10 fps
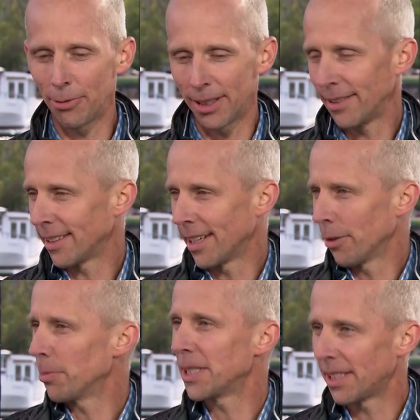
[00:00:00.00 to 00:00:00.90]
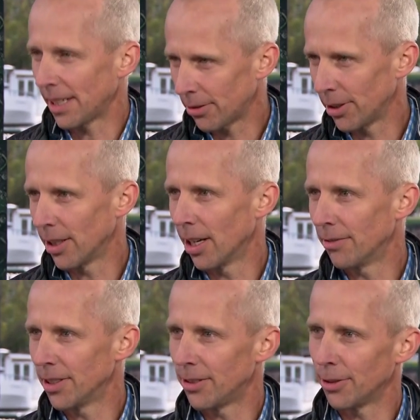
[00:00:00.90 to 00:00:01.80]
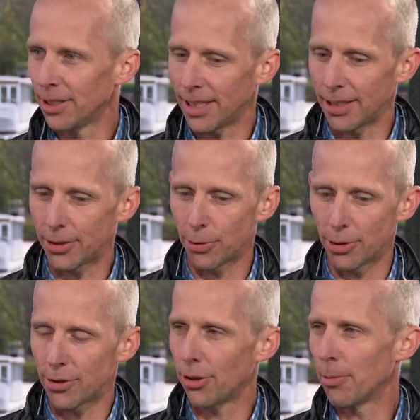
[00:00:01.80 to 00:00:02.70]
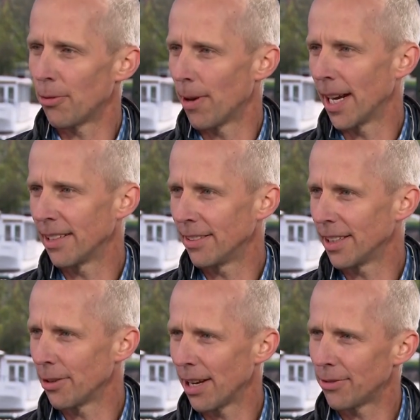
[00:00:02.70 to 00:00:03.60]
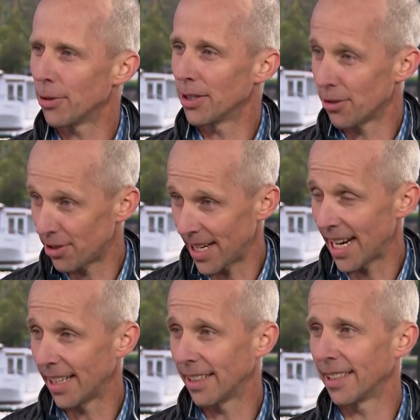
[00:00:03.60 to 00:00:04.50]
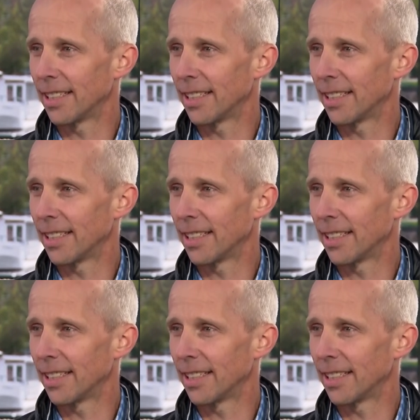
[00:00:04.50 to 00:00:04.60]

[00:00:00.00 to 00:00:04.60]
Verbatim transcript: One of the things I don't particularly love is there is a short-term horizon that you have to understand at